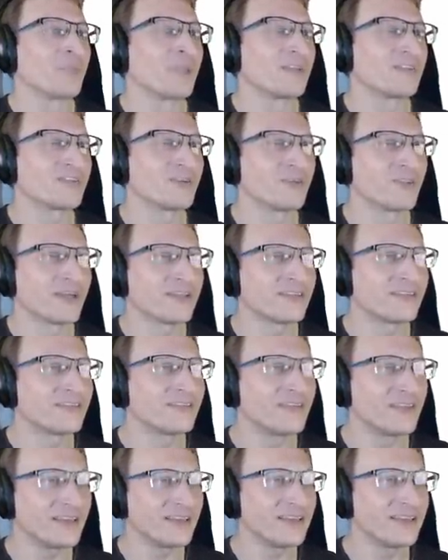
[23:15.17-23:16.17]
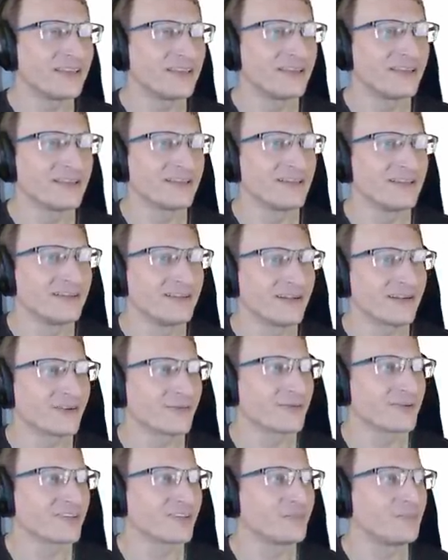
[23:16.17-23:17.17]
so that CIG can conduct
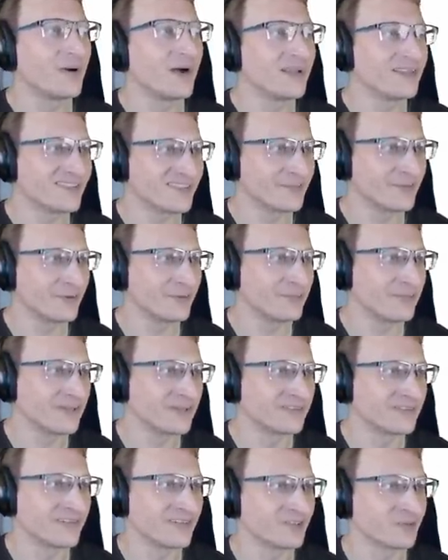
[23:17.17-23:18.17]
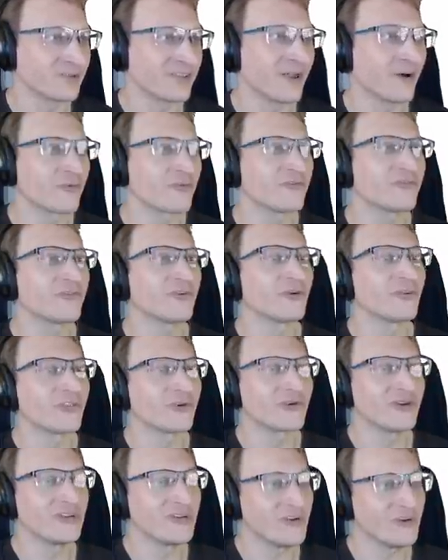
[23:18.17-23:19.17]
responsible business without
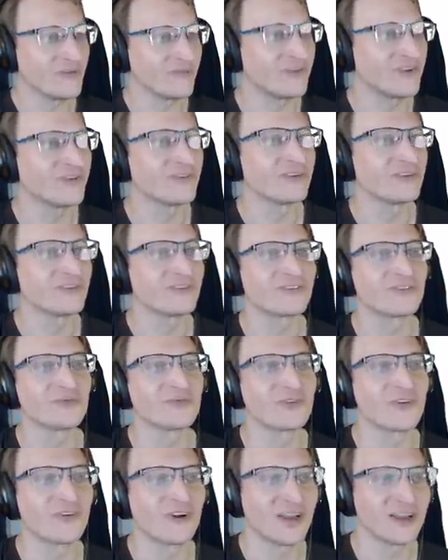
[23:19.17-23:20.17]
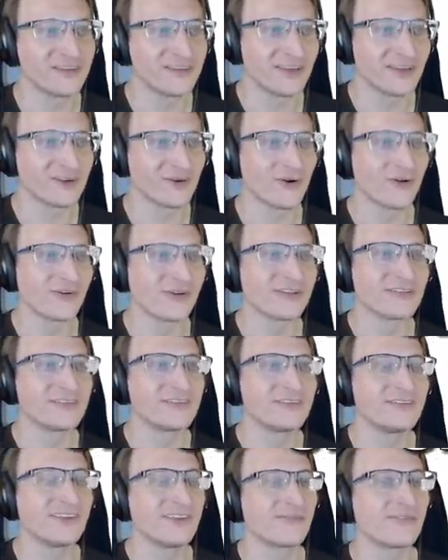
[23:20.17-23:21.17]
further interference from Crytek or its
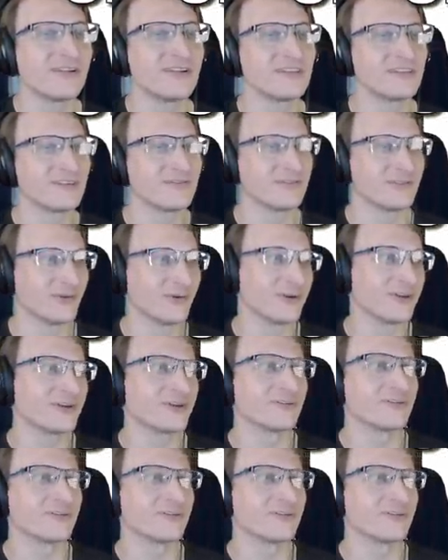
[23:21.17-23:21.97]
series of lawyers.